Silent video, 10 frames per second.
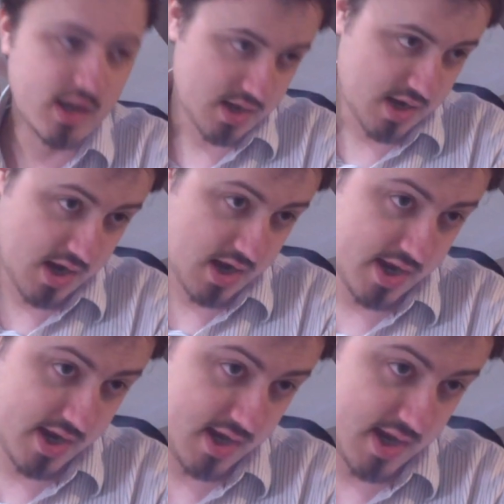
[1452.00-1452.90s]

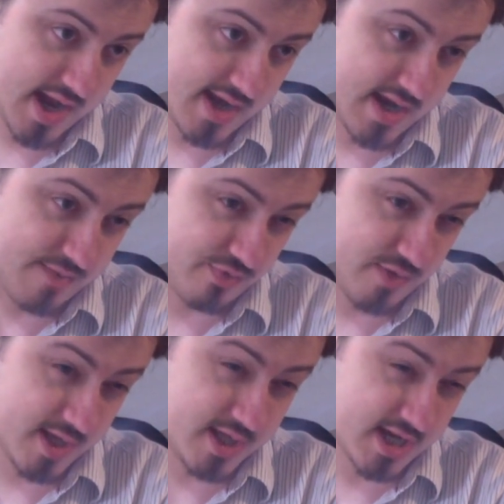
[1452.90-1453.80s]
I end up
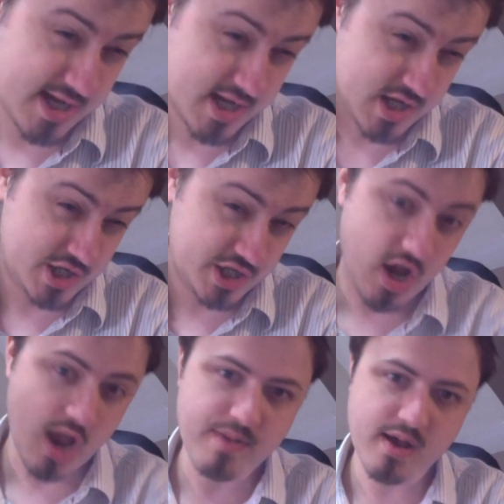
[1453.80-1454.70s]
with a
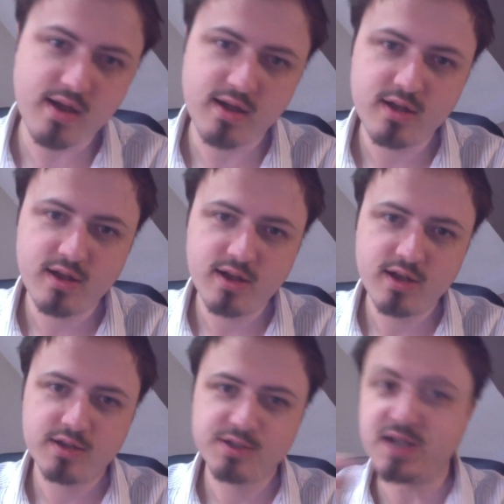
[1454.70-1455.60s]
sniper
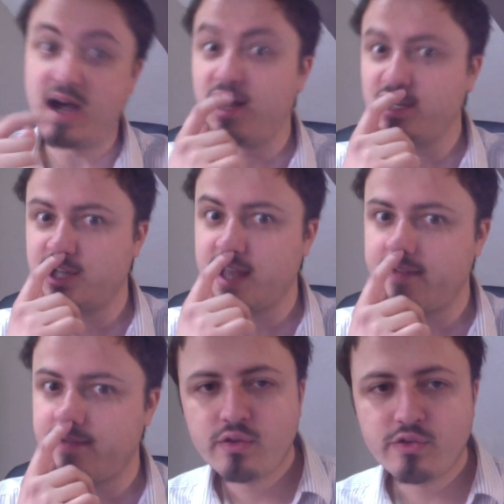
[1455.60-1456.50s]
Sarge
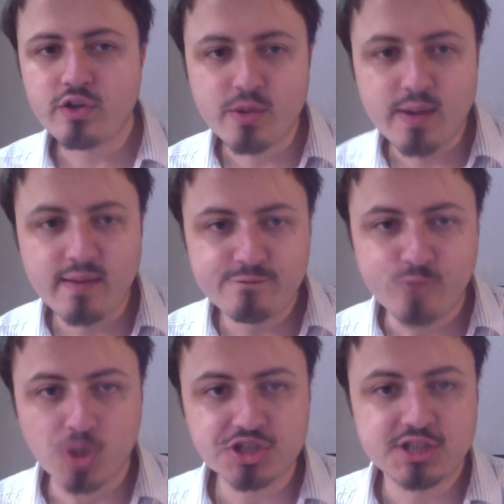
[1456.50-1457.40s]
left. It
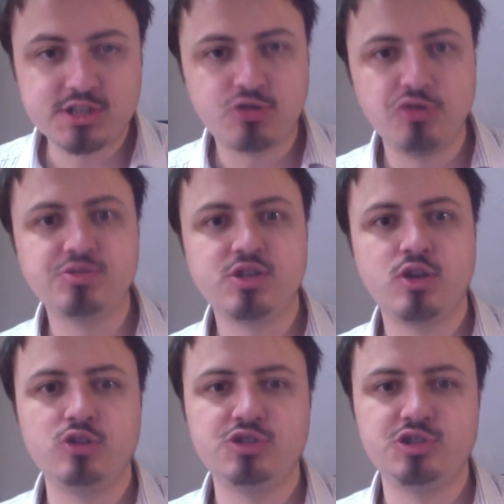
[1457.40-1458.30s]
forced his troops to
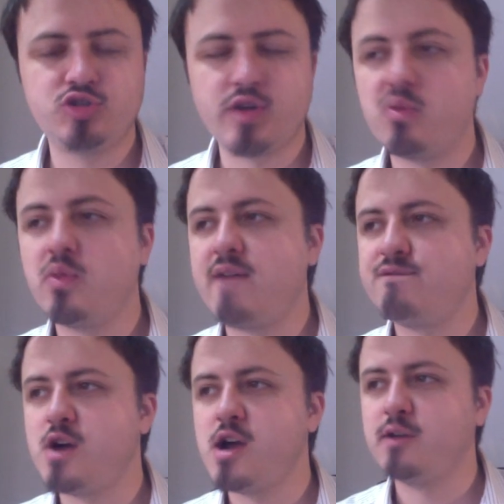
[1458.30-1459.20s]
concentrate all that
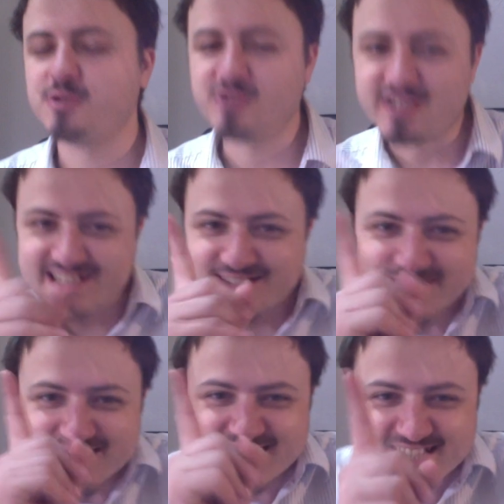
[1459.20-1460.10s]
fire on trying to kill
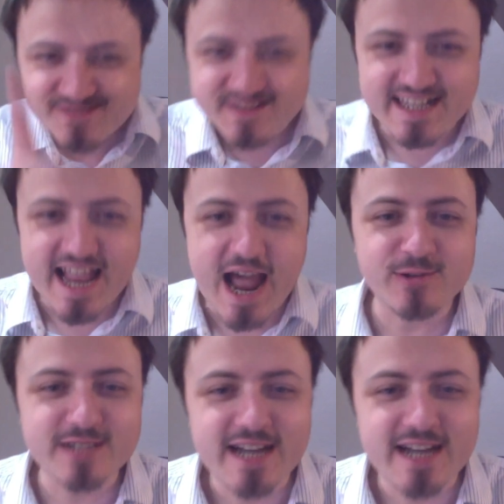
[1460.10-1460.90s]
one little scout.